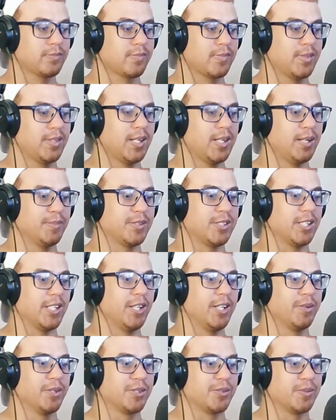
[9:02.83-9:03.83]
Damn, so he
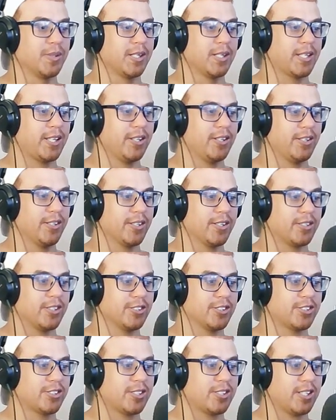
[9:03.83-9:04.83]
was working on the
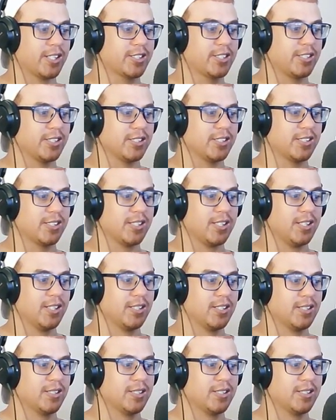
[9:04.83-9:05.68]
construction site.